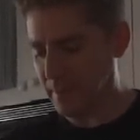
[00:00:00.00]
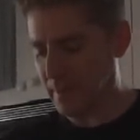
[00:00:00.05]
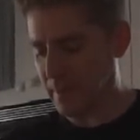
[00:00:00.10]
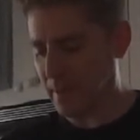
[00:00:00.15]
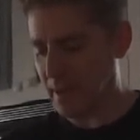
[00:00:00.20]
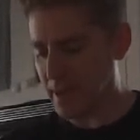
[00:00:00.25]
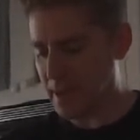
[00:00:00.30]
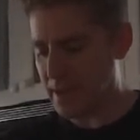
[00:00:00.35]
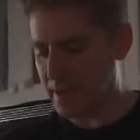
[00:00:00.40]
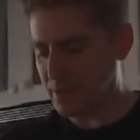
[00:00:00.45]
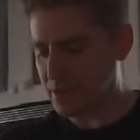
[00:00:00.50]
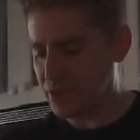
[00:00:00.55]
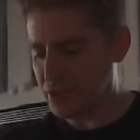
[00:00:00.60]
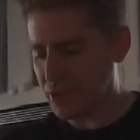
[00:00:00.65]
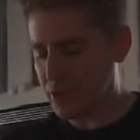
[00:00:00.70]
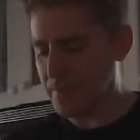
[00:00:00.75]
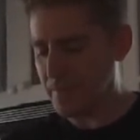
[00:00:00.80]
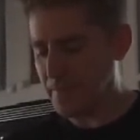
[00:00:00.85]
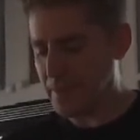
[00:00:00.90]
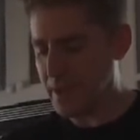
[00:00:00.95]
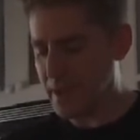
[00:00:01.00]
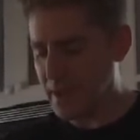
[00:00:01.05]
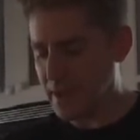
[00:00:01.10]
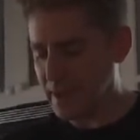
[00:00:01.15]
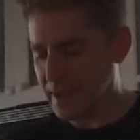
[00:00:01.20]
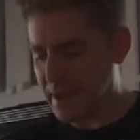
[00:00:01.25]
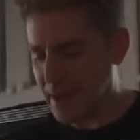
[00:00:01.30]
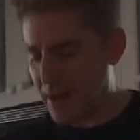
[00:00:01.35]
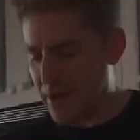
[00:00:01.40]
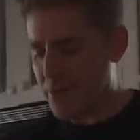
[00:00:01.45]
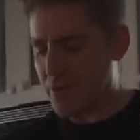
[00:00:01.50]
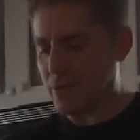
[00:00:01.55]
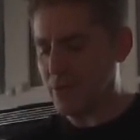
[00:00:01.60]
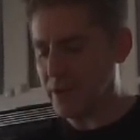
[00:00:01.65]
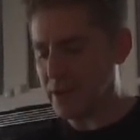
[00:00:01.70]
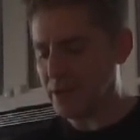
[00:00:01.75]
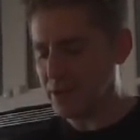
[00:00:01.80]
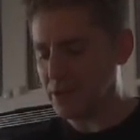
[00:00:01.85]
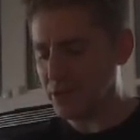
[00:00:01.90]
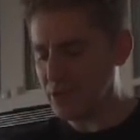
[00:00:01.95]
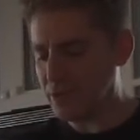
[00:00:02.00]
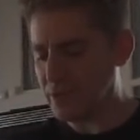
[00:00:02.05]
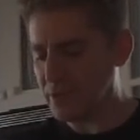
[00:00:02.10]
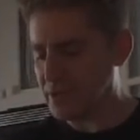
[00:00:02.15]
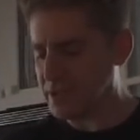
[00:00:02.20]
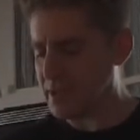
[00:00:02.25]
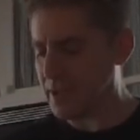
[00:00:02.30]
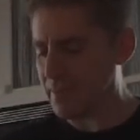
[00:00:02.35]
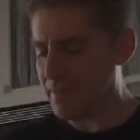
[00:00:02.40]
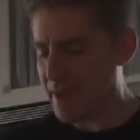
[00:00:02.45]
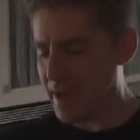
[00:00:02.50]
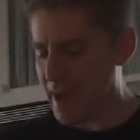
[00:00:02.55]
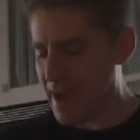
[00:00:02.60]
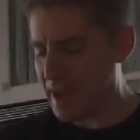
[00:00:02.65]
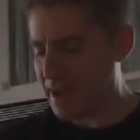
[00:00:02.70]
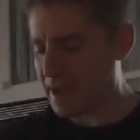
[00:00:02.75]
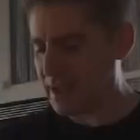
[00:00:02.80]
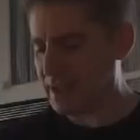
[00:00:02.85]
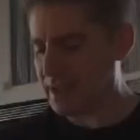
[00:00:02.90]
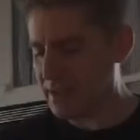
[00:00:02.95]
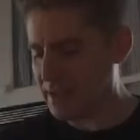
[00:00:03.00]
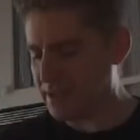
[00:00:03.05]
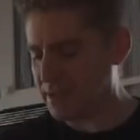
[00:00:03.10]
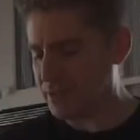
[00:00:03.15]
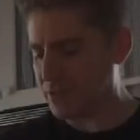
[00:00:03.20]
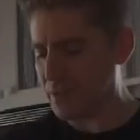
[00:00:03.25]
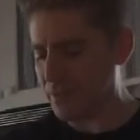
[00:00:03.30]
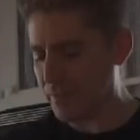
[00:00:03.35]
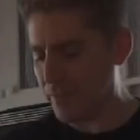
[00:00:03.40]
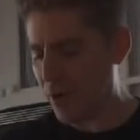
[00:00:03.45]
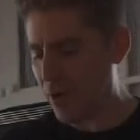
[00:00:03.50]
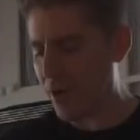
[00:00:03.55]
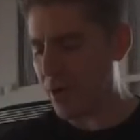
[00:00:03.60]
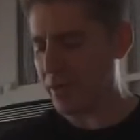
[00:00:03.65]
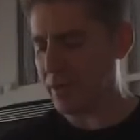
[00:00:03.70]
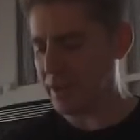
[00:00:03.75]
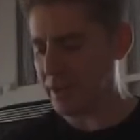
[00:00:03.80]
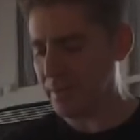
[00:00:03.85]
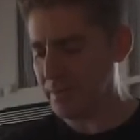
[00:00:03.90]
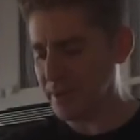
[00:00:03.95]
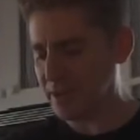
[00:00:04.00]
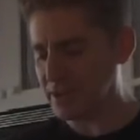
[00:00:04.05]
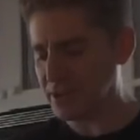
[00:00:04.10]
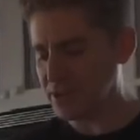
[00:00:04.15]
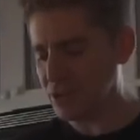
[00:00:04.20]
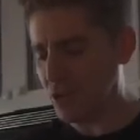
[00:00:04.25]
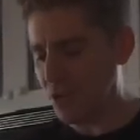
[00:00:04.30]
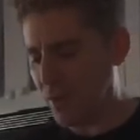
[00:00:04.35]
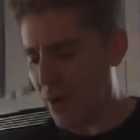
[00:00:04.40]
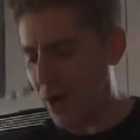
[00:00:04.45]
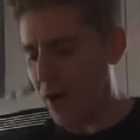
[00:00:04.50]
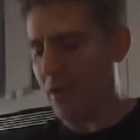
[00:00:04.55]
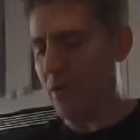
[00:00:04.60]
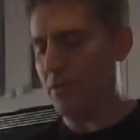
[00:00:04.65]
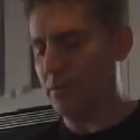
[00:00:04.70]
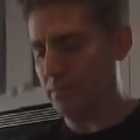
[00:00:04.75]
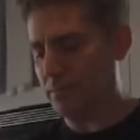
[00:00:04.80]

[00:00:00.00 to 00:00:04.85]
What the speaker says: Okay, it's good. Now what I do is I pack it into a ball, like a big snowball.